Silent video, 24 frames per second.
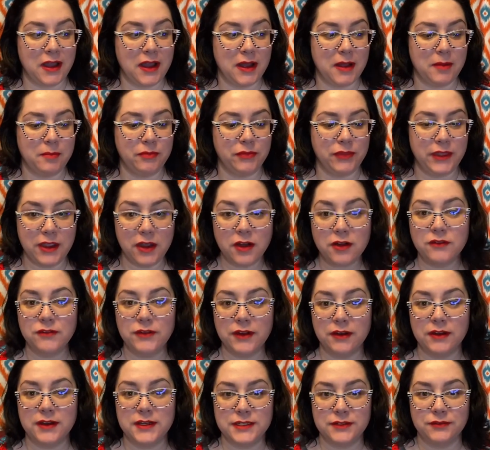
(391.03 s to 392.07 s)
They are
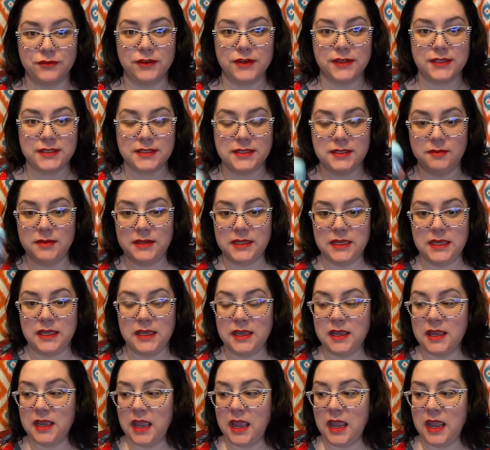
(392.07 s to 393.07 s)
very different, CBD